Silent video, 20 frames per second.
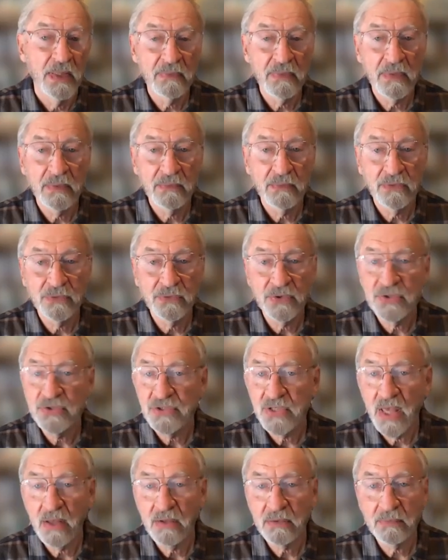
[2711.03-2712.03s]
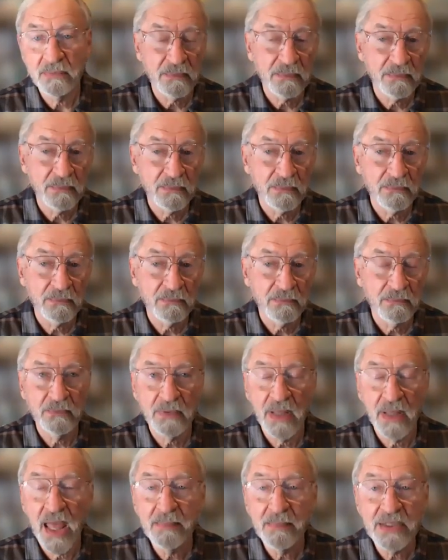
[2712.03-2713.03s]
And turns out
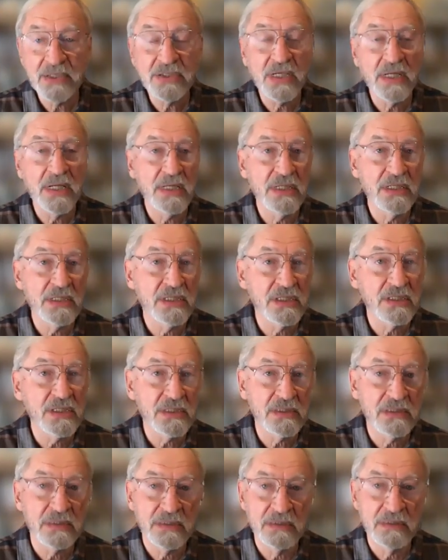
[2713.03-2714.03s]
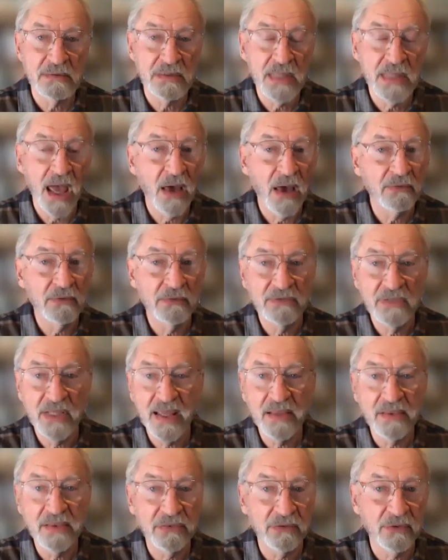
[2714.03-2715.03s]
climate change is down
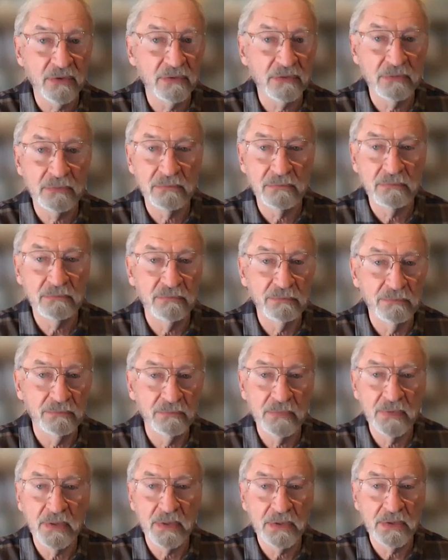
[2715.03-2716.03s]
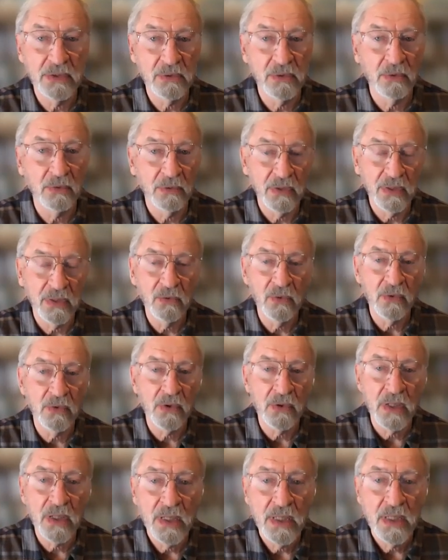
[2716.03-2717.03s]
10th or
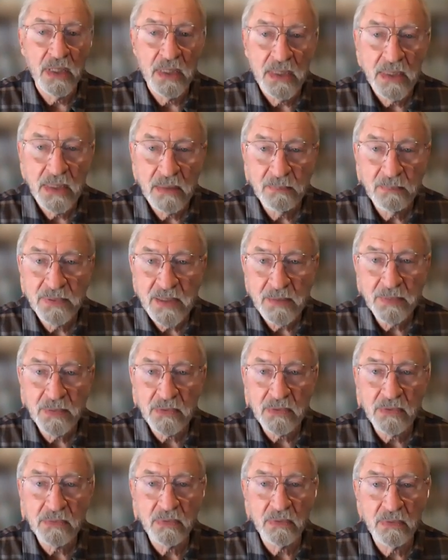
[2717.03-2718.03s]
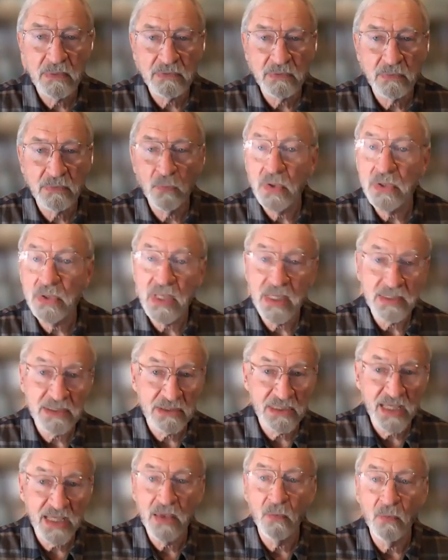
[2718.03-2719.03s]
lower in people when they
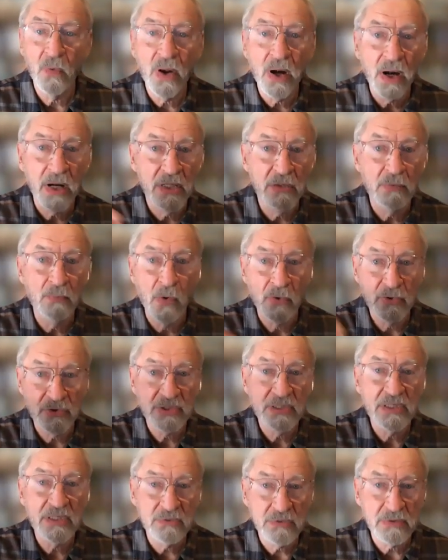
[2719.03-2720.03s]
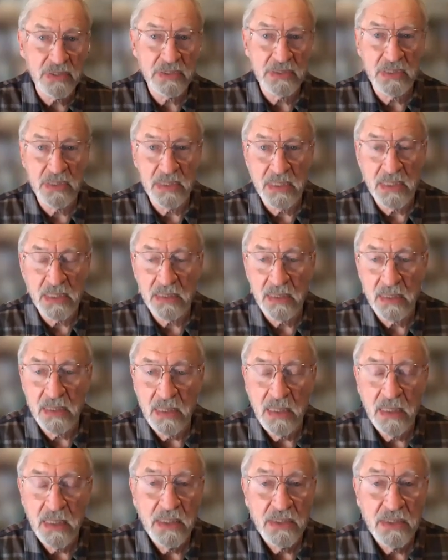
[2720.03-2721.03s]
say, what are you most interested in?
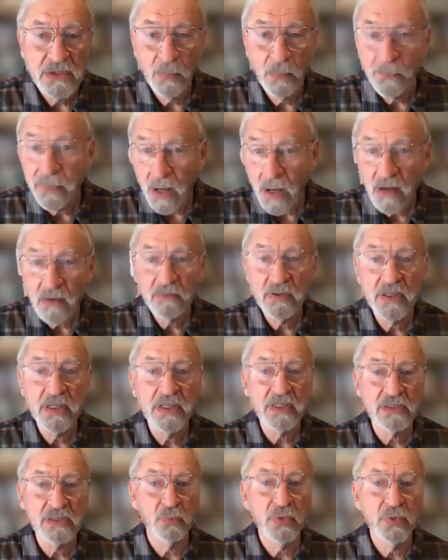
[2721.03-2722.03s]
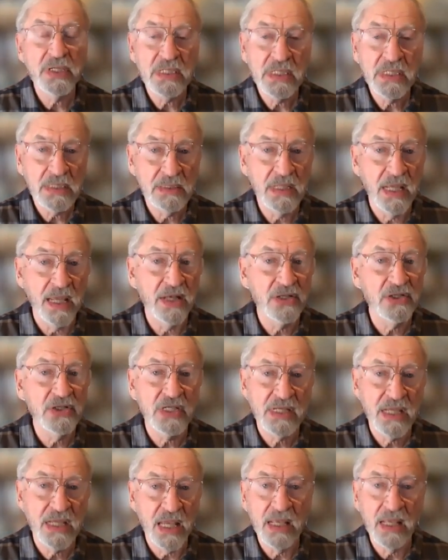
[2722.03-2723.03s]
So part of it is we need to
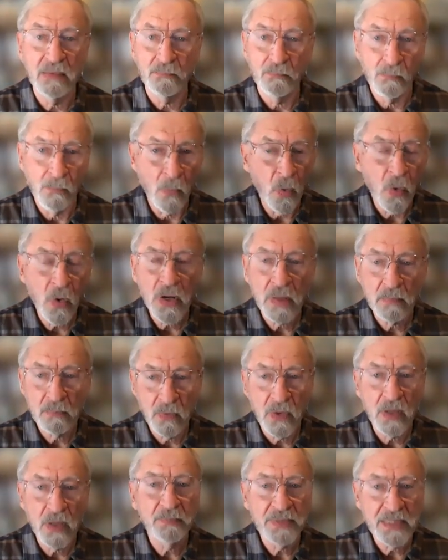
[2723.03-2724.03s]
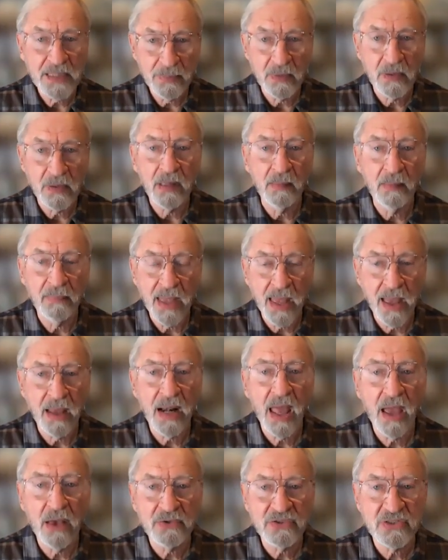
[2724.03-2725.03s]
educate more and more people about
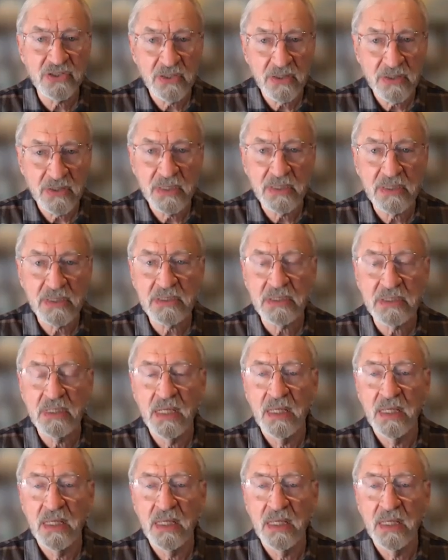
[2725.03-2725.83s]
how serious